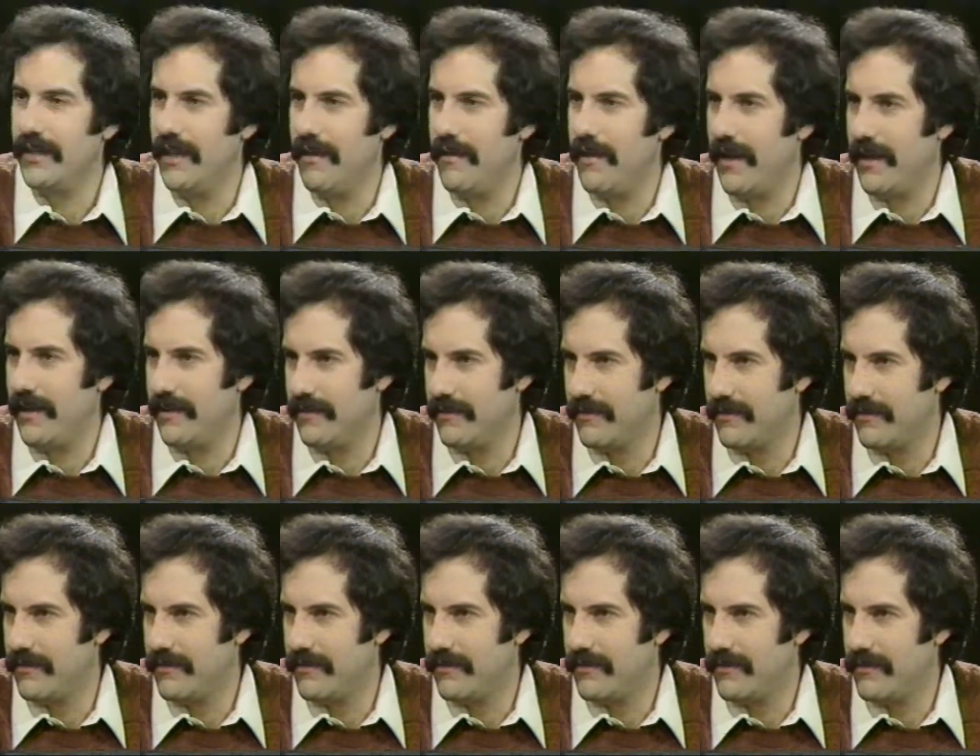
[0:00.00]
In
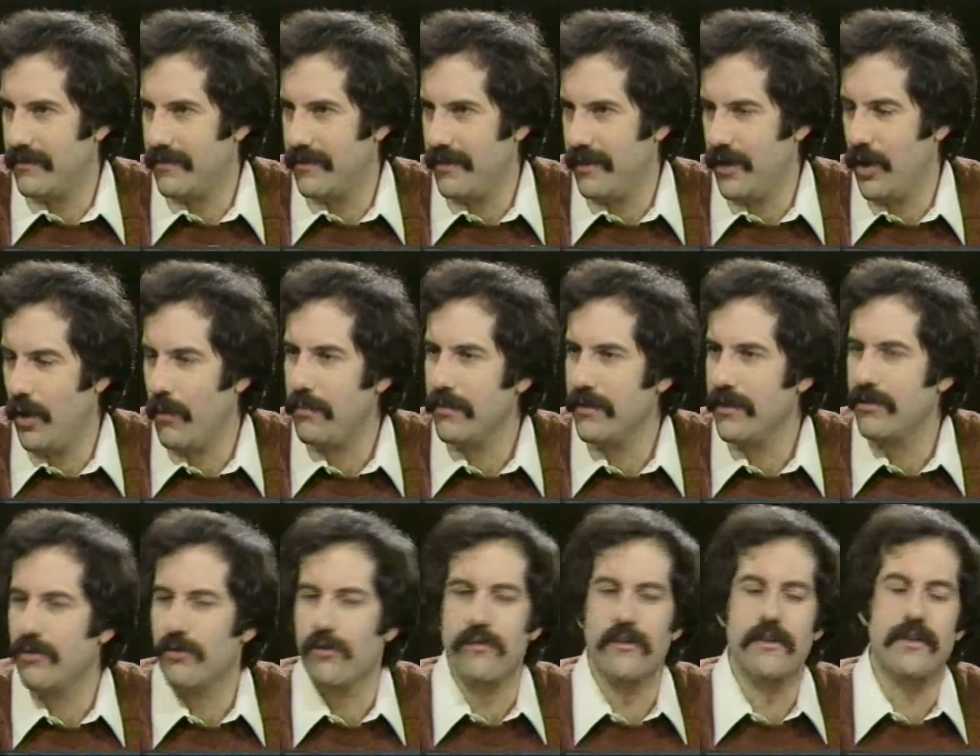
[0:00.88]
1974, he
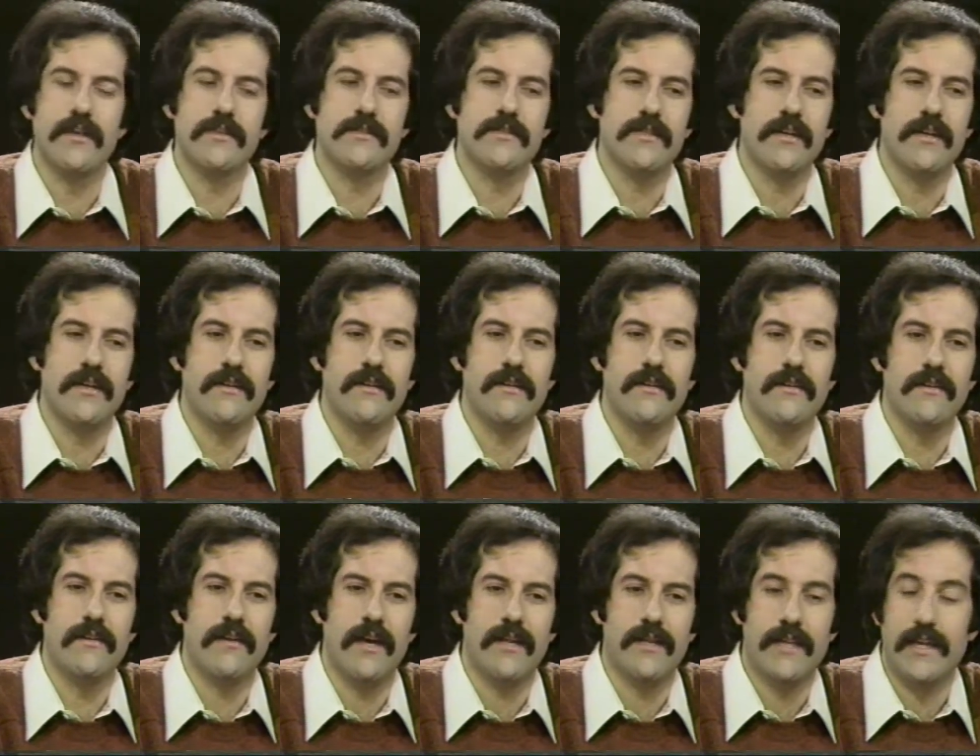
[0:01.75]
visited John Lennon
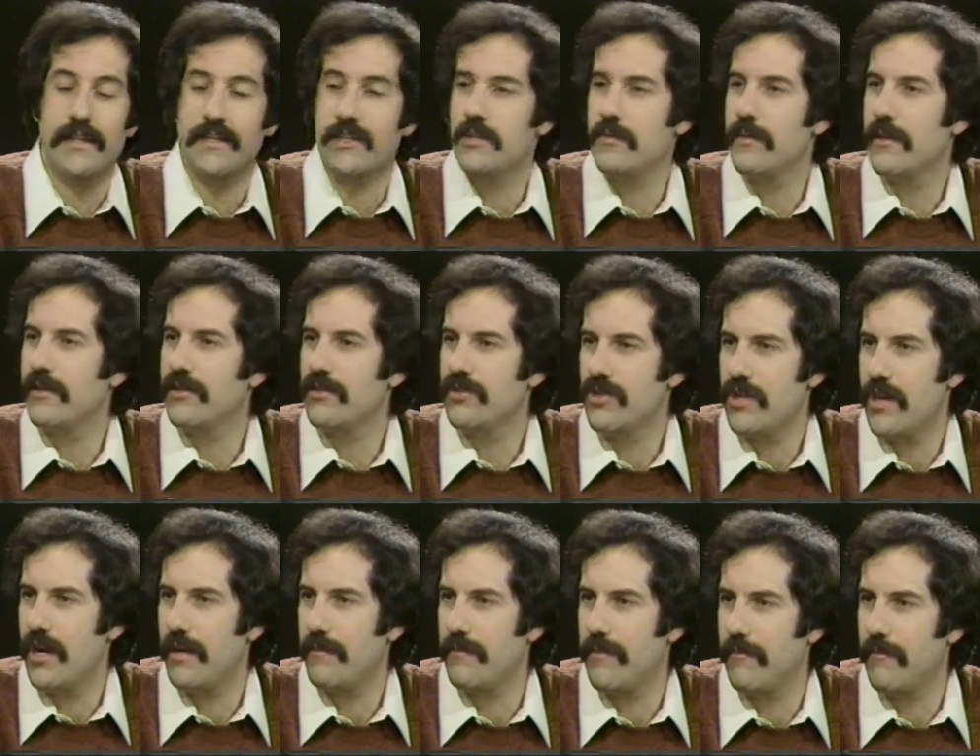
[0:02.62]
in New York
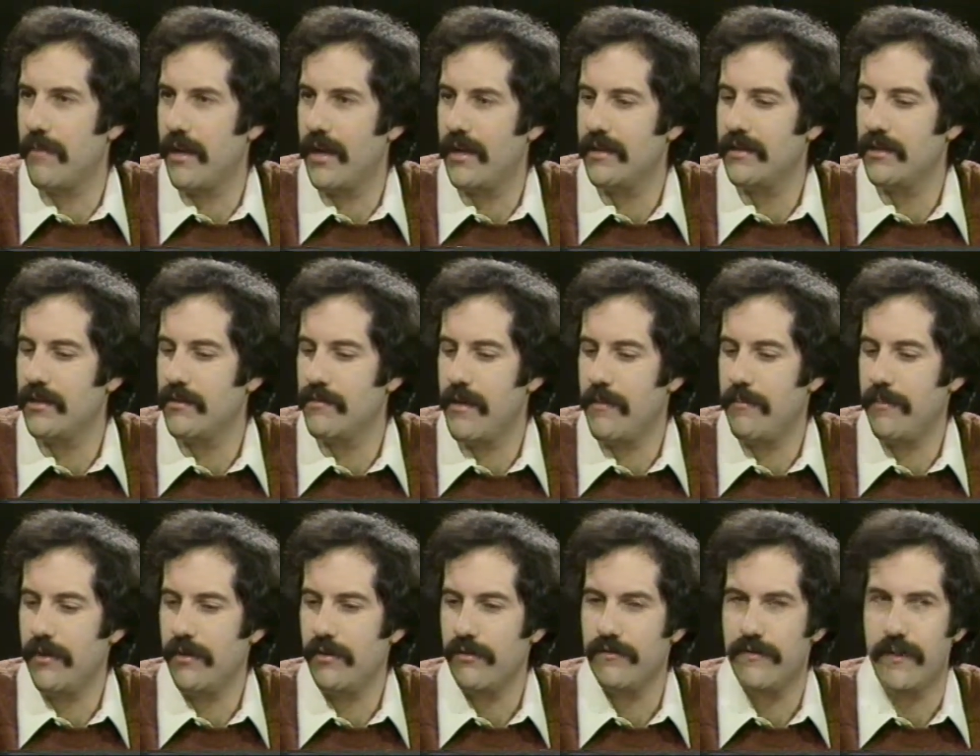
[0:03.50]
to ask what the
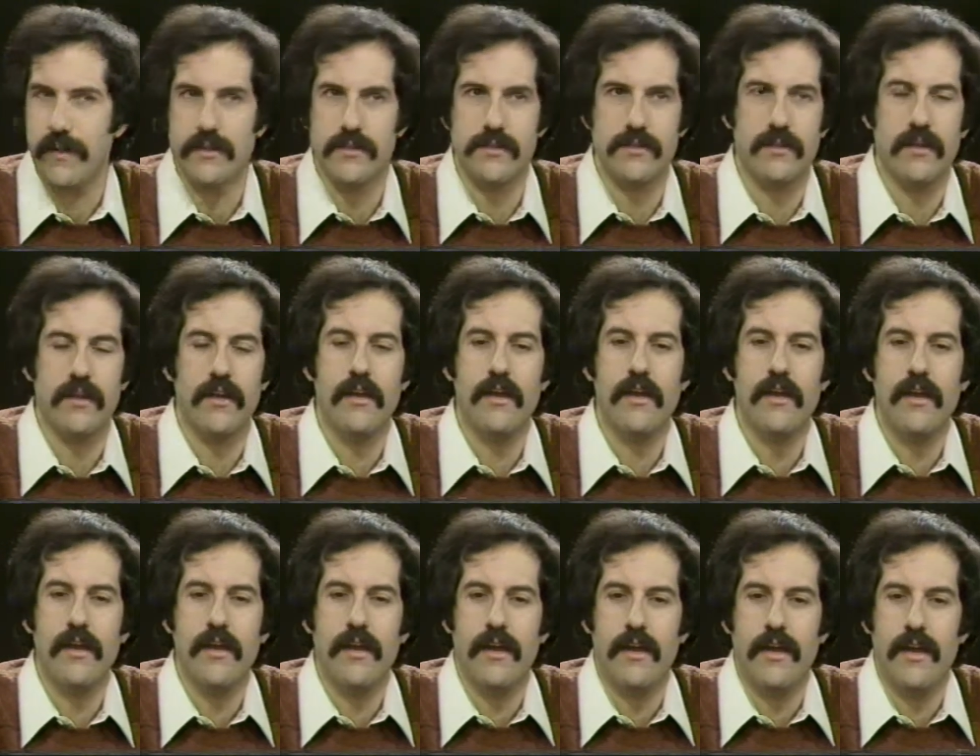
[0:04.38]
former Beatle thought of
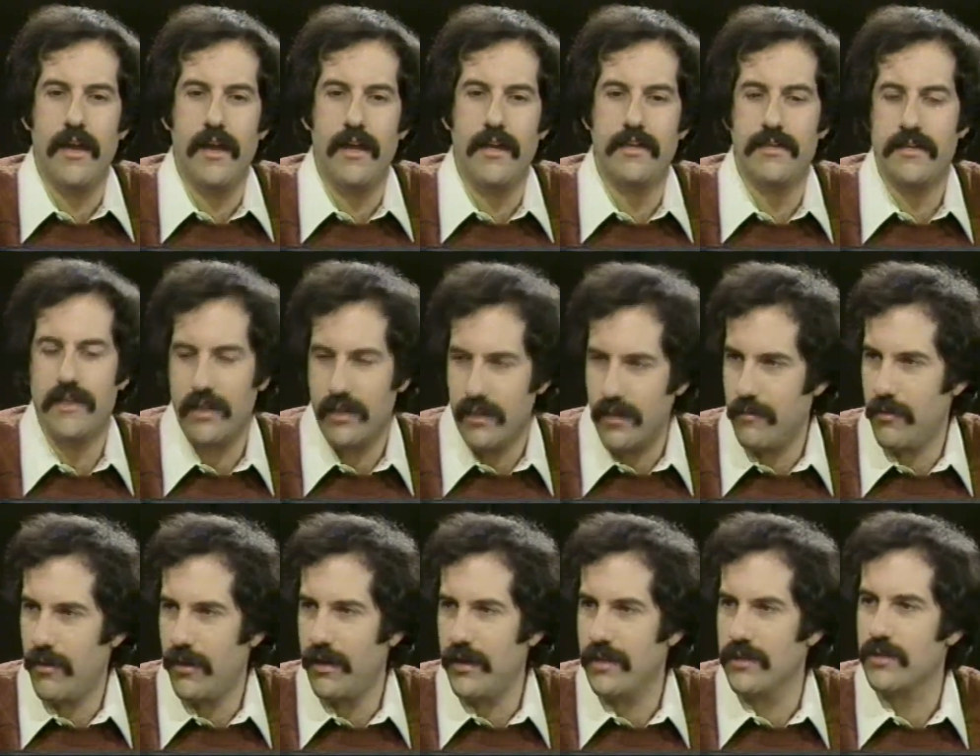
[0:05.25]
the whole idea.